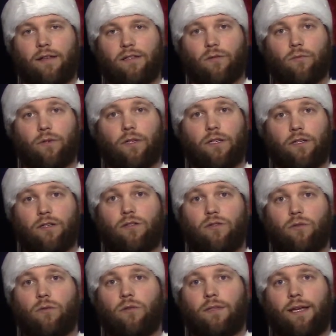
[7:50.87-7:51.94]
a really good
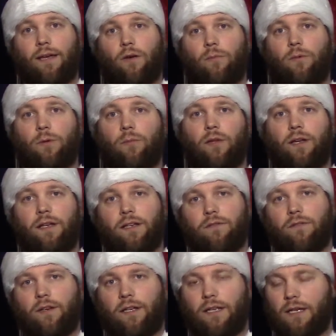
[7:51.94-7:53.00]
tool to help you play in
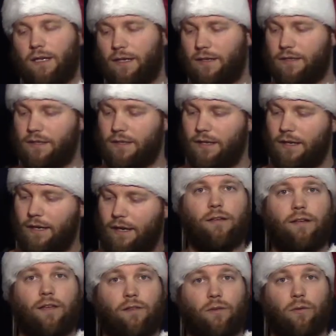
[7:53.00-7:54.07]
different keys.
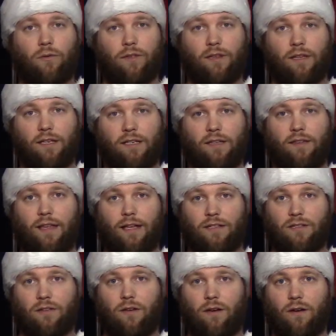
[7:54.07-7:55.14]
Now the cool thing they did in that
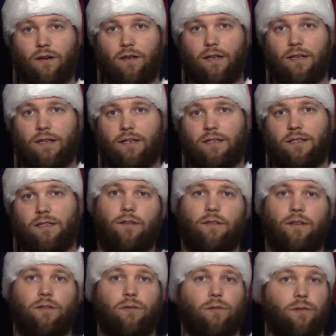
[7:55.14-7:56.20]
song is
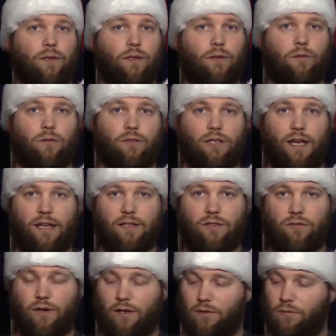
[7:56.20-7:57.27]
they do a really cool jazz
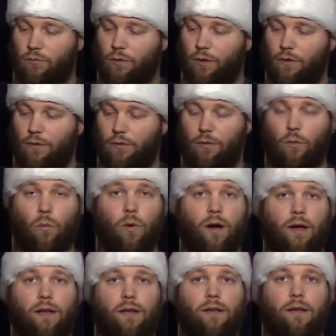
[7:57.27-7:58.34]
trick where the
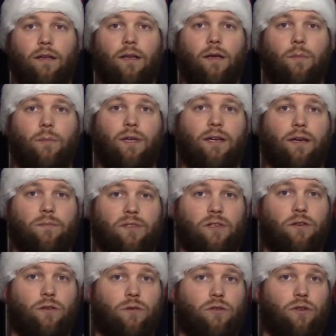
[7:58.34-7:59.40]
1 becomes a
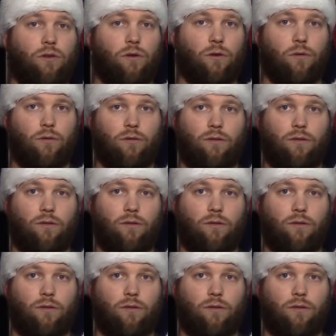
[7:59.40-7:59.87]
new 2.